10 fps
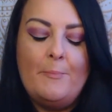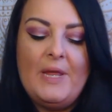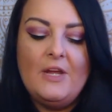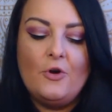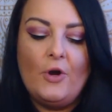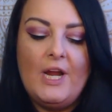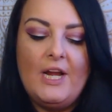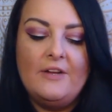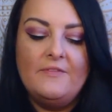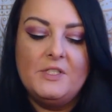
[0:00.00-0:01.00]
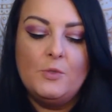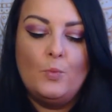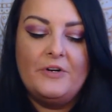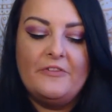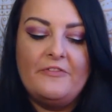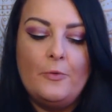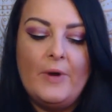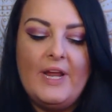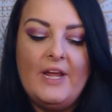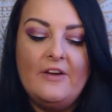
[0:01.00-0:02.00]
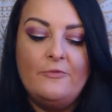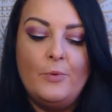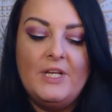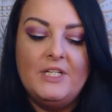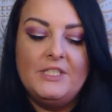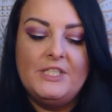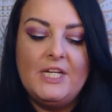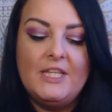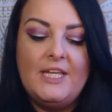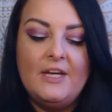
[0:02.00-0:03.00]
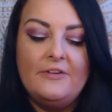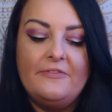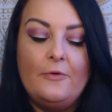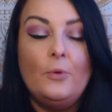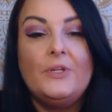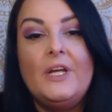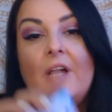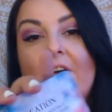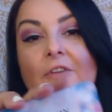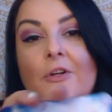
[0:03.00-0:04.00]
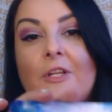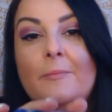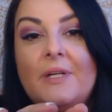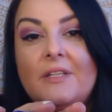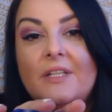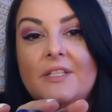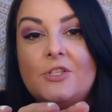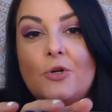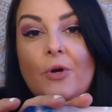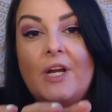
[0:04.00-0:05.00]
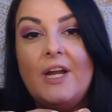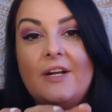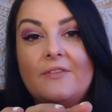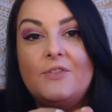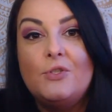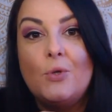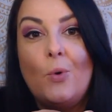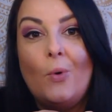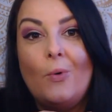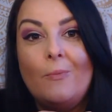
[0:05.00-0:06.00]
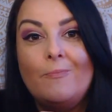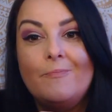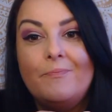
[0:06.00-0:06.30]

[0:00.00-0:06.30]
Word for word: being creative is a wonderful way of witnessing the unfolding of your limitless creative soul.